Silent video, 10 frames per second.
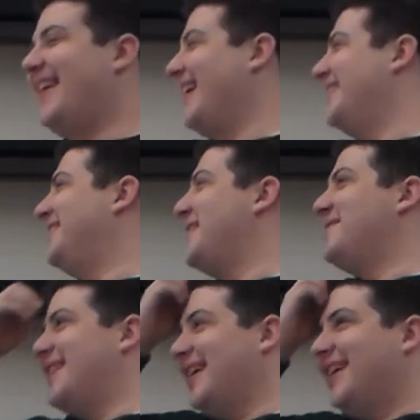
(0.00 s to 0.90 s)
And I can see
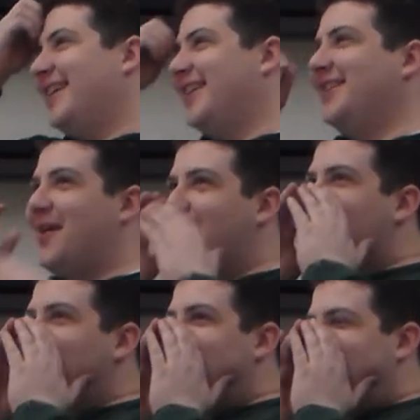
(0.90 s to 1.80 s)
him saying, You
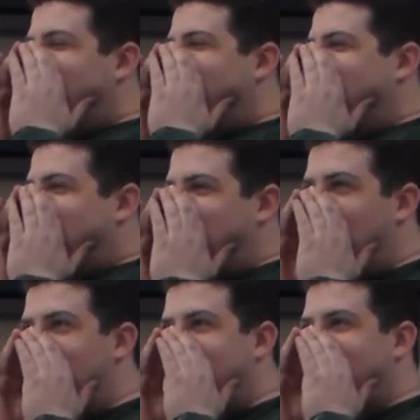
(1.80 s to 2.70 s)
know, you're in
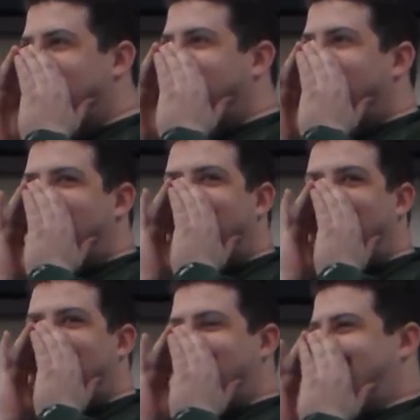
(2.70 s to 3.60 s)
no position to
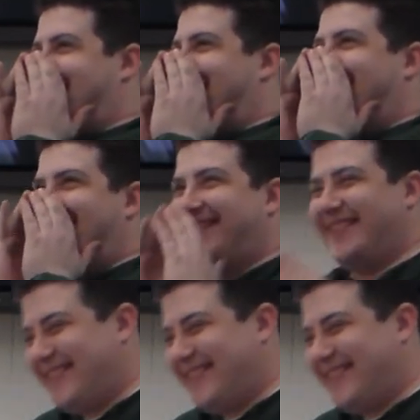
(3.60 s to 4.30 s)
negotiate.